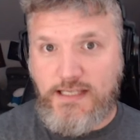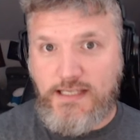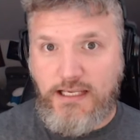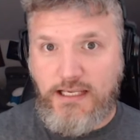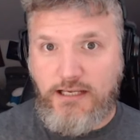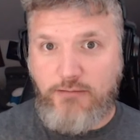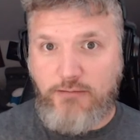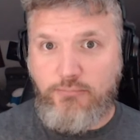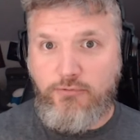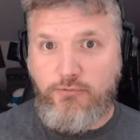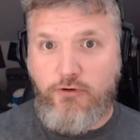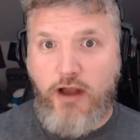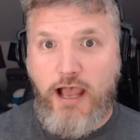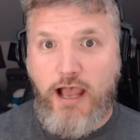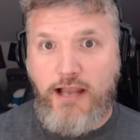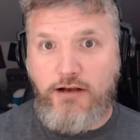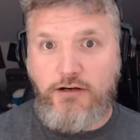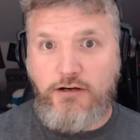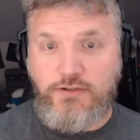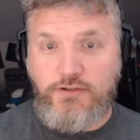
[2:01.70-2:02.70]
seeing
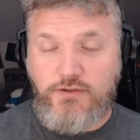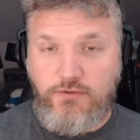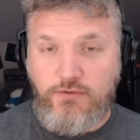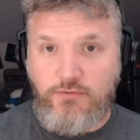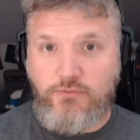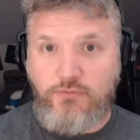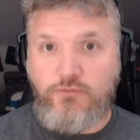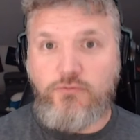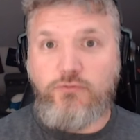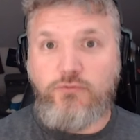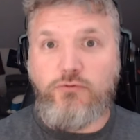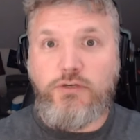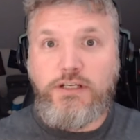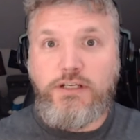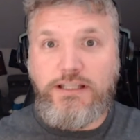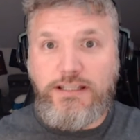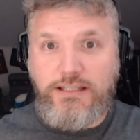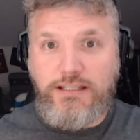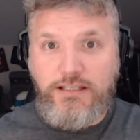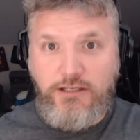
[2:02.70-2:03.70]
prior to
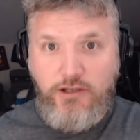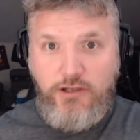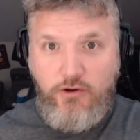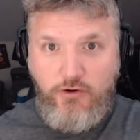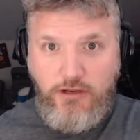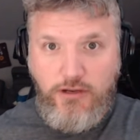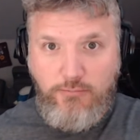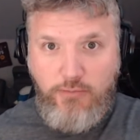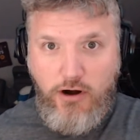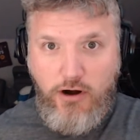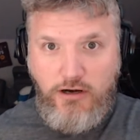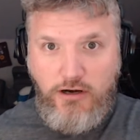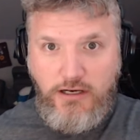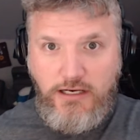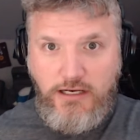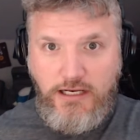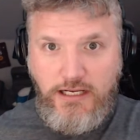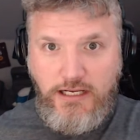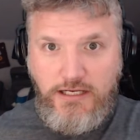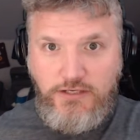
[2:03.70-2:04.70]
the Cody
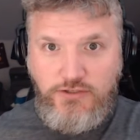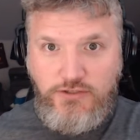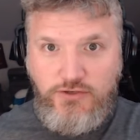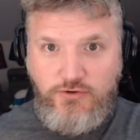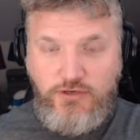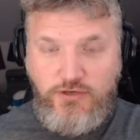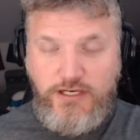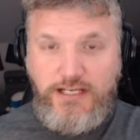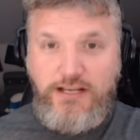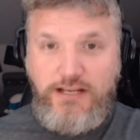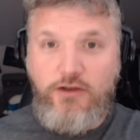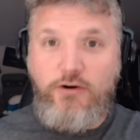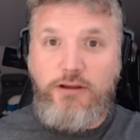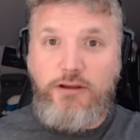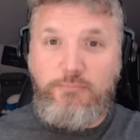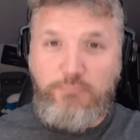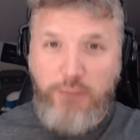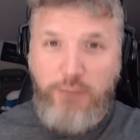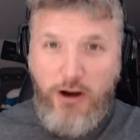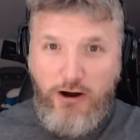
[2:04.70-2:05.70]
Barton injury.
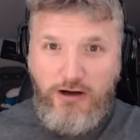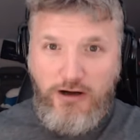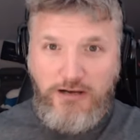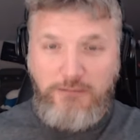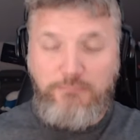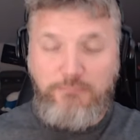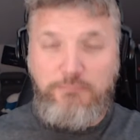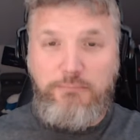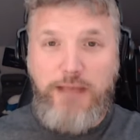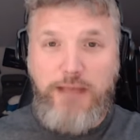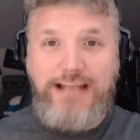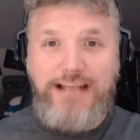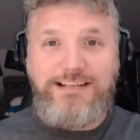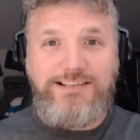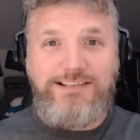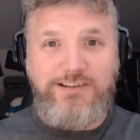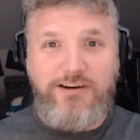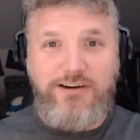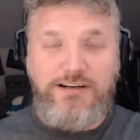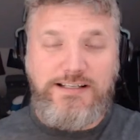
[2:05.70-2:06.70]
Cody Barton might
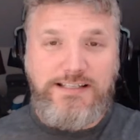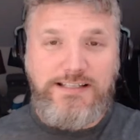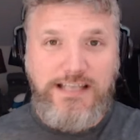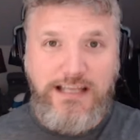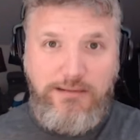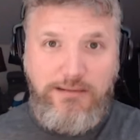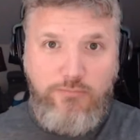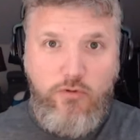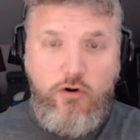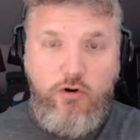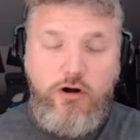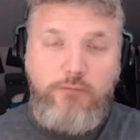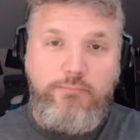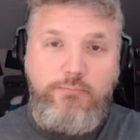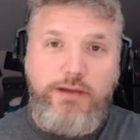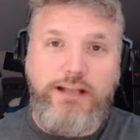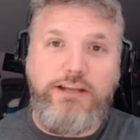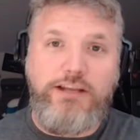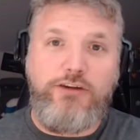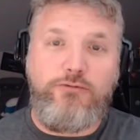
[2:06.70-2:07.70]
start seeing more,
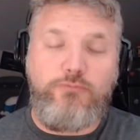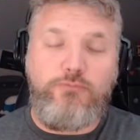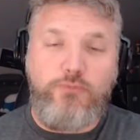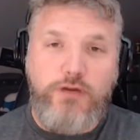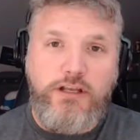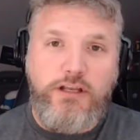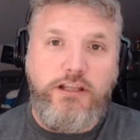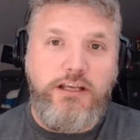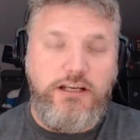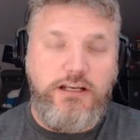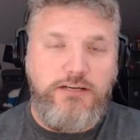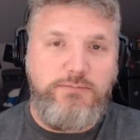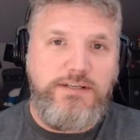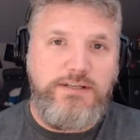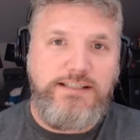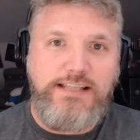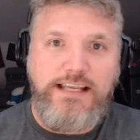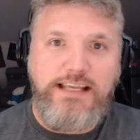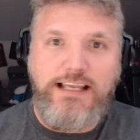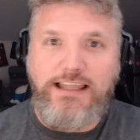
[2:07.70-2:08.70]
but you're really going to be
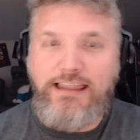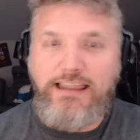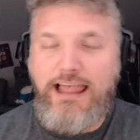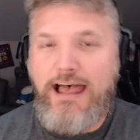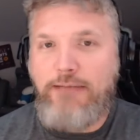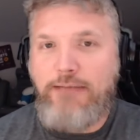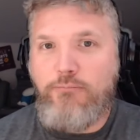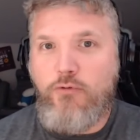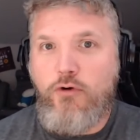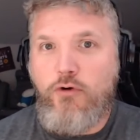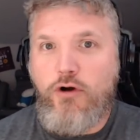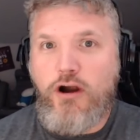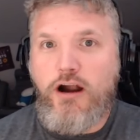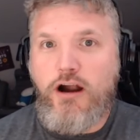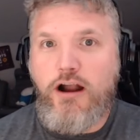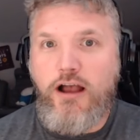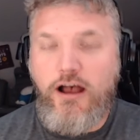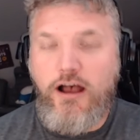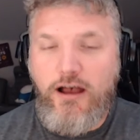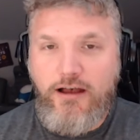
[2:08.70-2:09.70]
seeing a lot
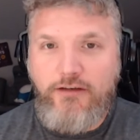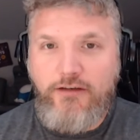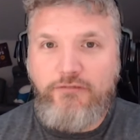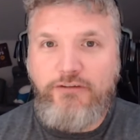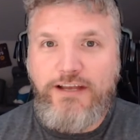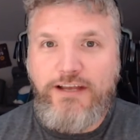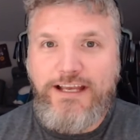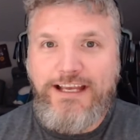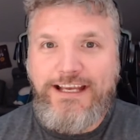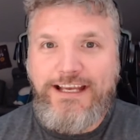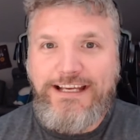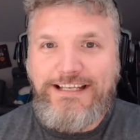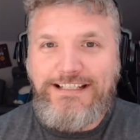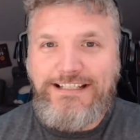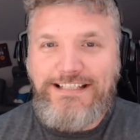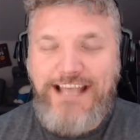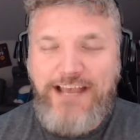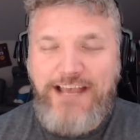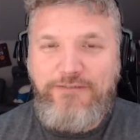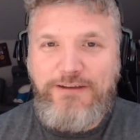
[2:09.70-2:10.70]
more of
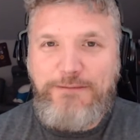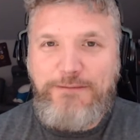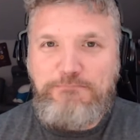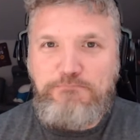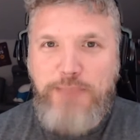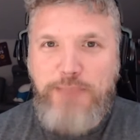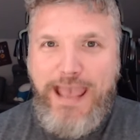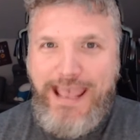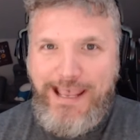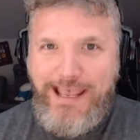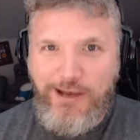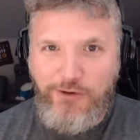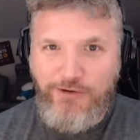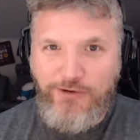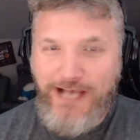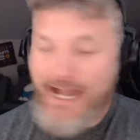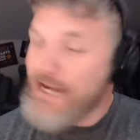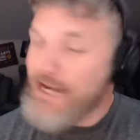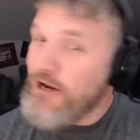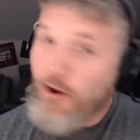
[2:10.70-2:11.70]
David Mayo.
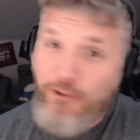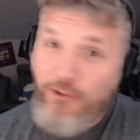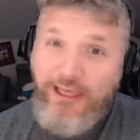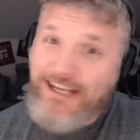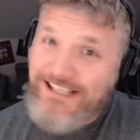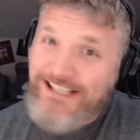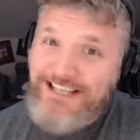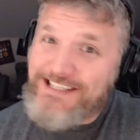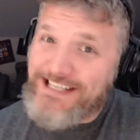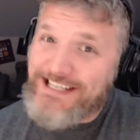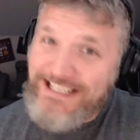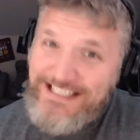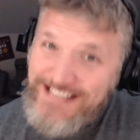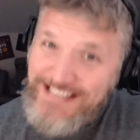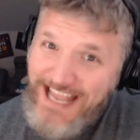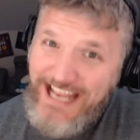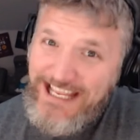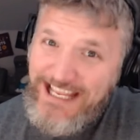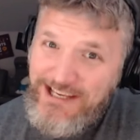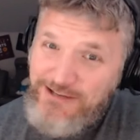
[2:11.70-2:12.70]
I know that doesn't
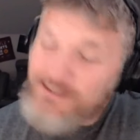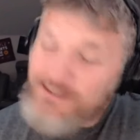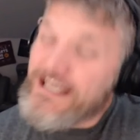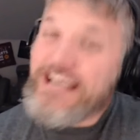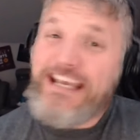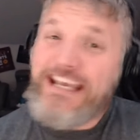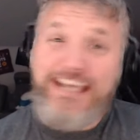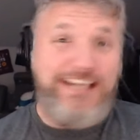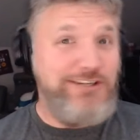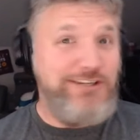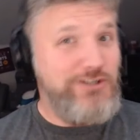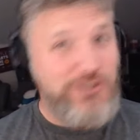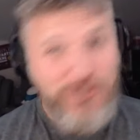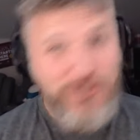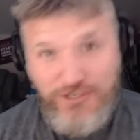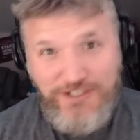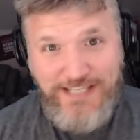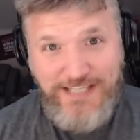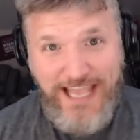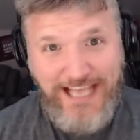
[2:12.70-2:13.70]
excite you. It
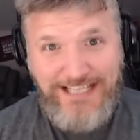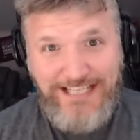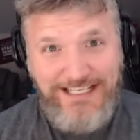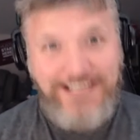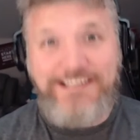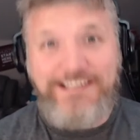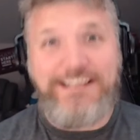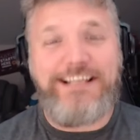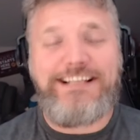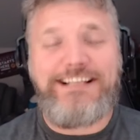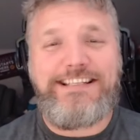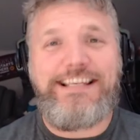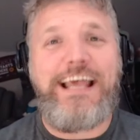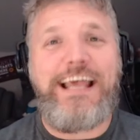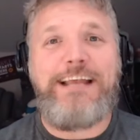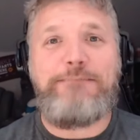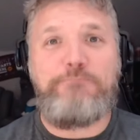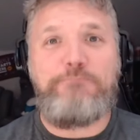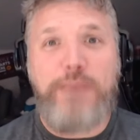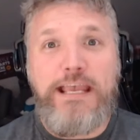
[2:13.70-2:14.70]
sure as heck doesn't
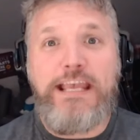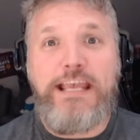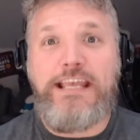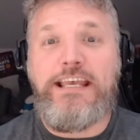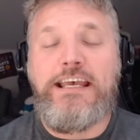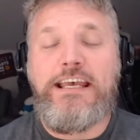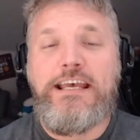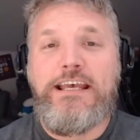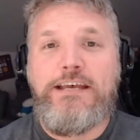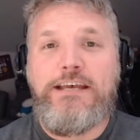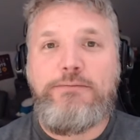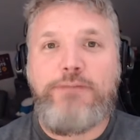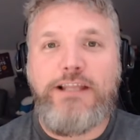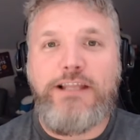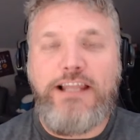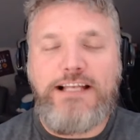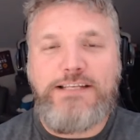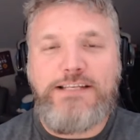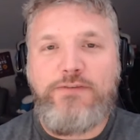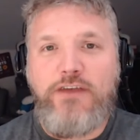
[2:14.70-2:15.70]
excite me,
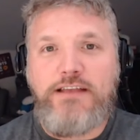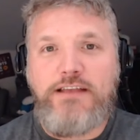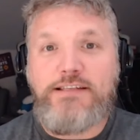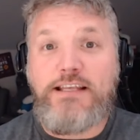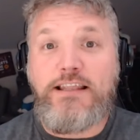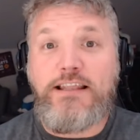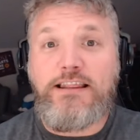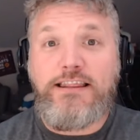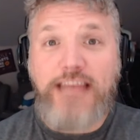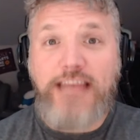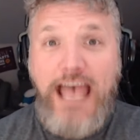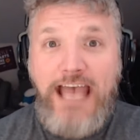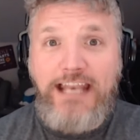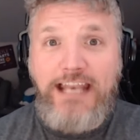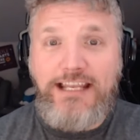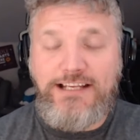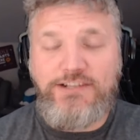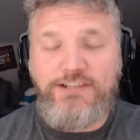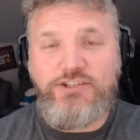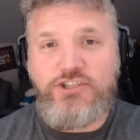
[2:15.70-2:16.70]
but let's face it, that
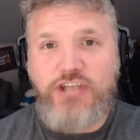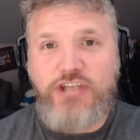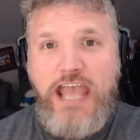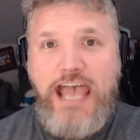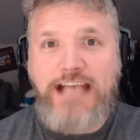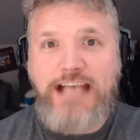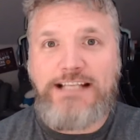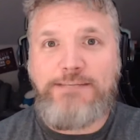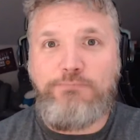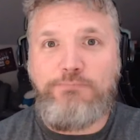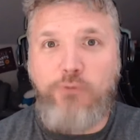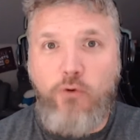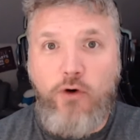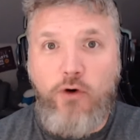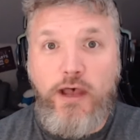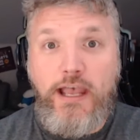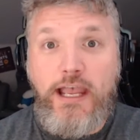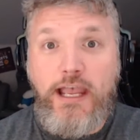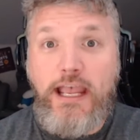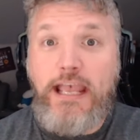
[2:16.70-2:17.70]
is Jack's
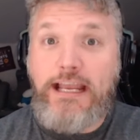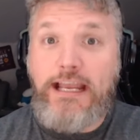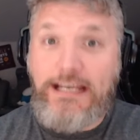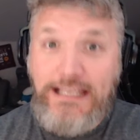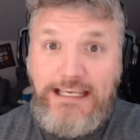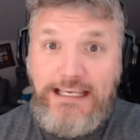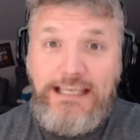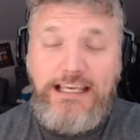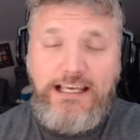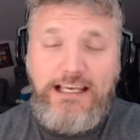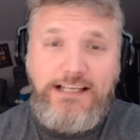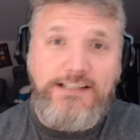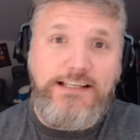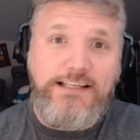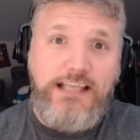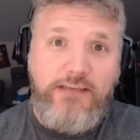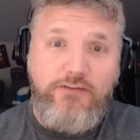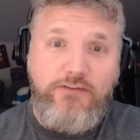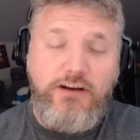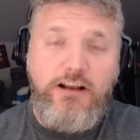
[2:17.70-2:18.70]
boy. And he
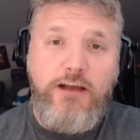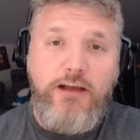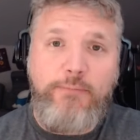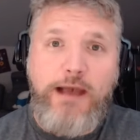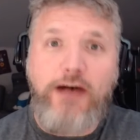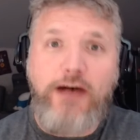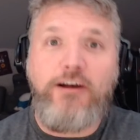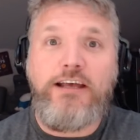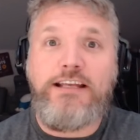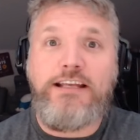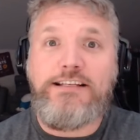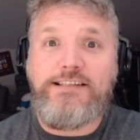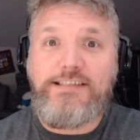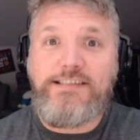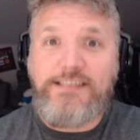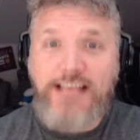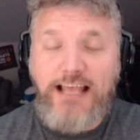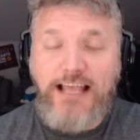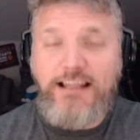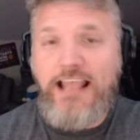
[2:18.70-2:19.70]
has even come out and
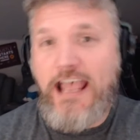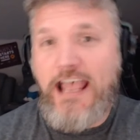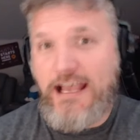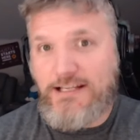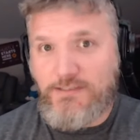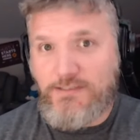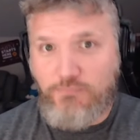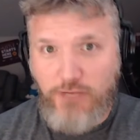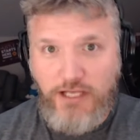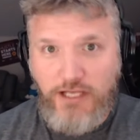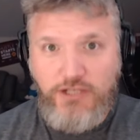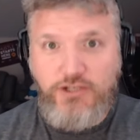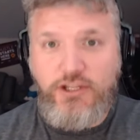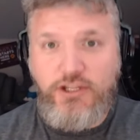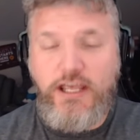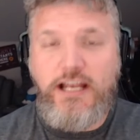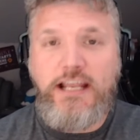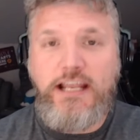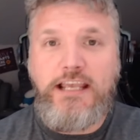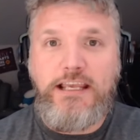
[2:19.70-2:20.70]
said as much,
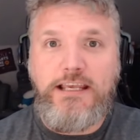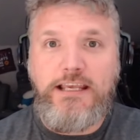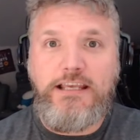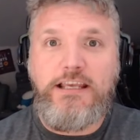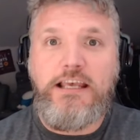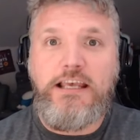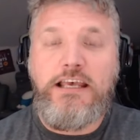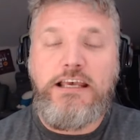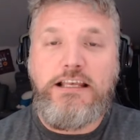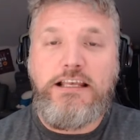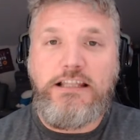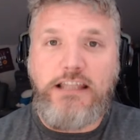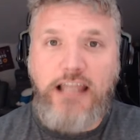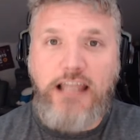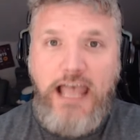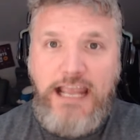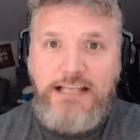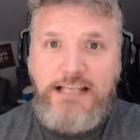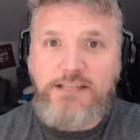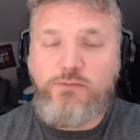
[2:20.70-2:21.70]
that he
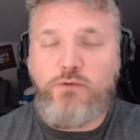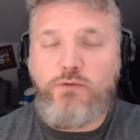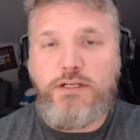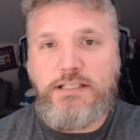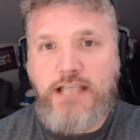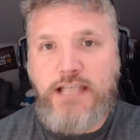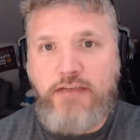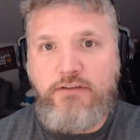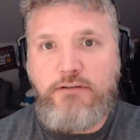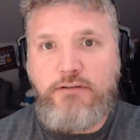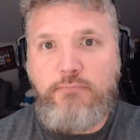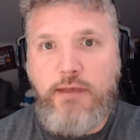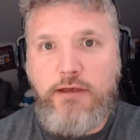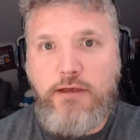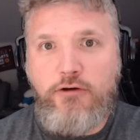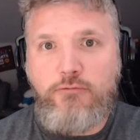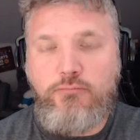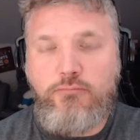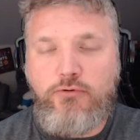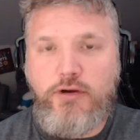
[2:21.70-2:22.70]
likes what David
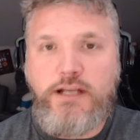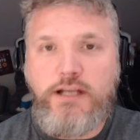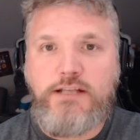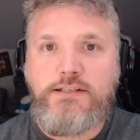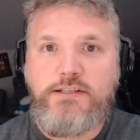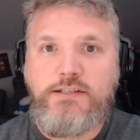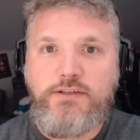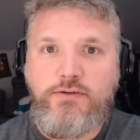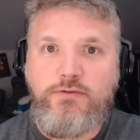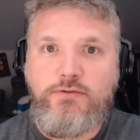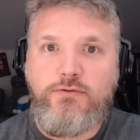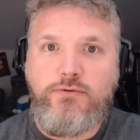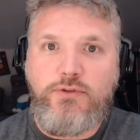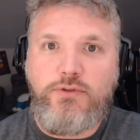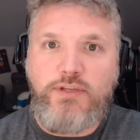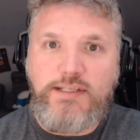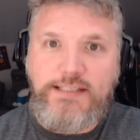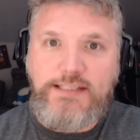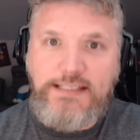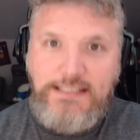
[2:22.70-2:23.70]
Mayo brings to
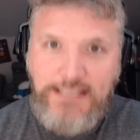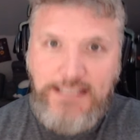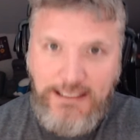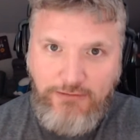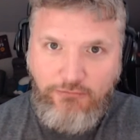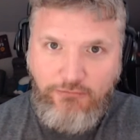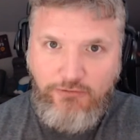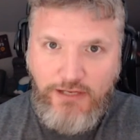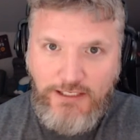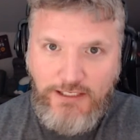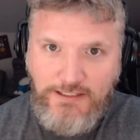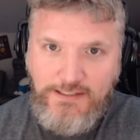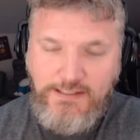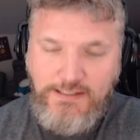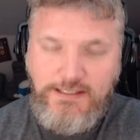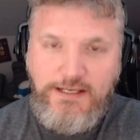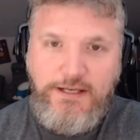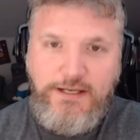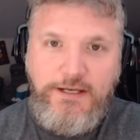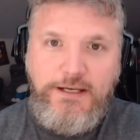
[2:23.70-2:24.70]
this
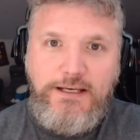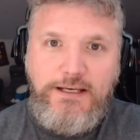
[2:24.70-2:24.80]
defense.